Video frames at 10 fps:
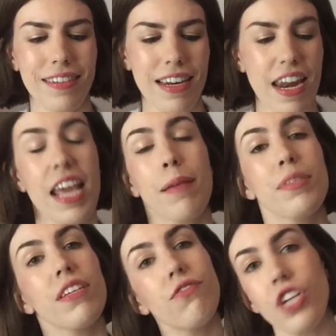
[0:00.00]

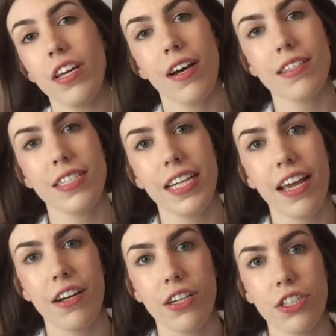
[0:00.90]
names of Jane Austen
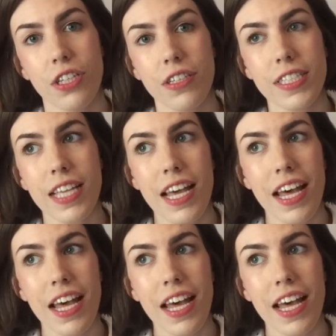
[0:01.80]
characters.